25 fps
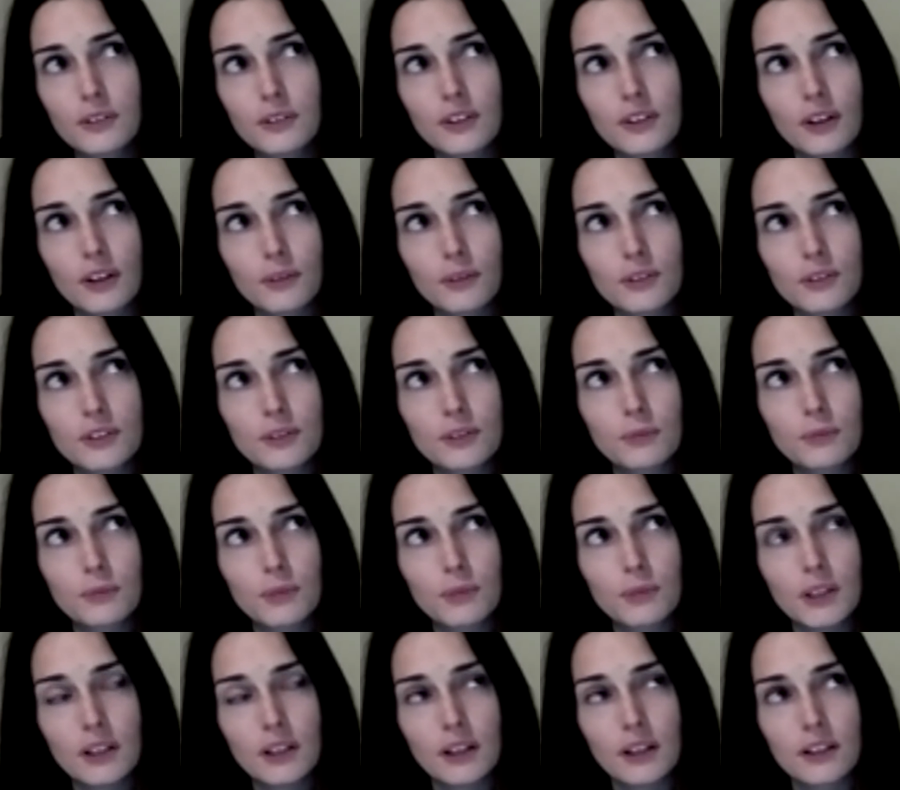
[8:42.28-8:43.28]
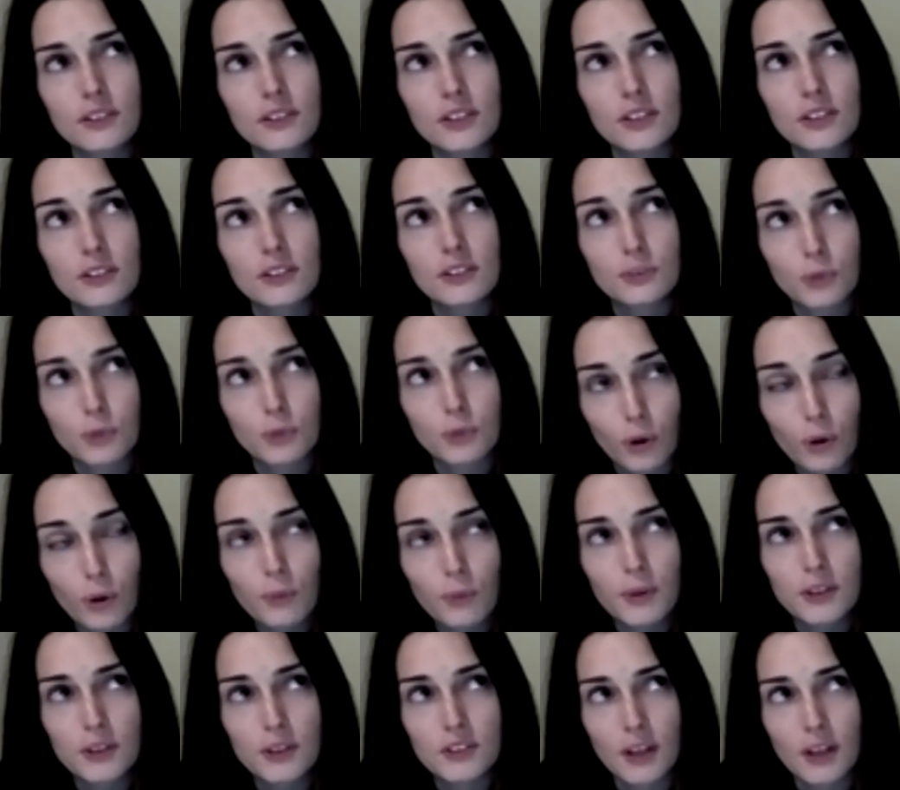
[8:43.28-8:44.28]
That was mid last year. It's
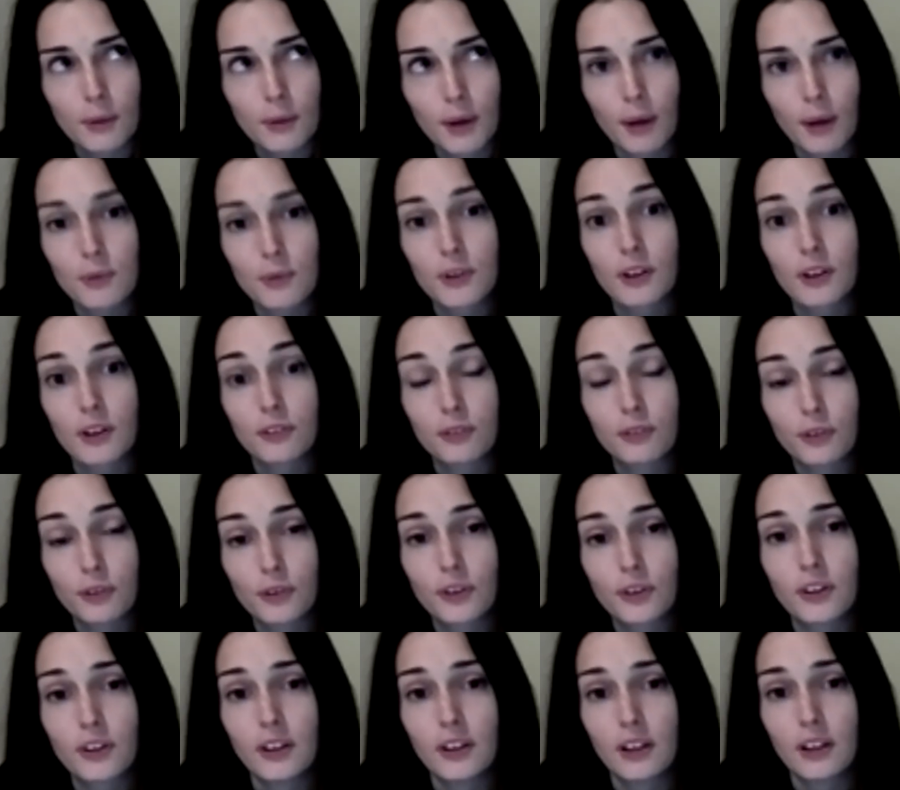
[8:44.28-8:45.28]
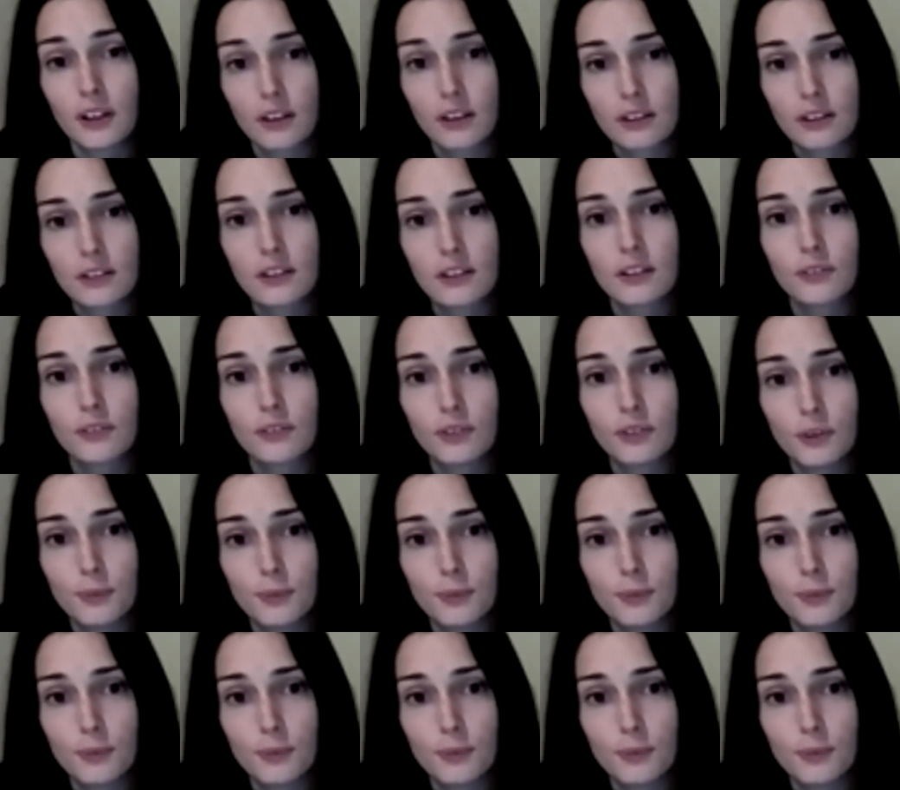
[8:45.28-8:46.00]
almost coming up to our fourth year in a few months.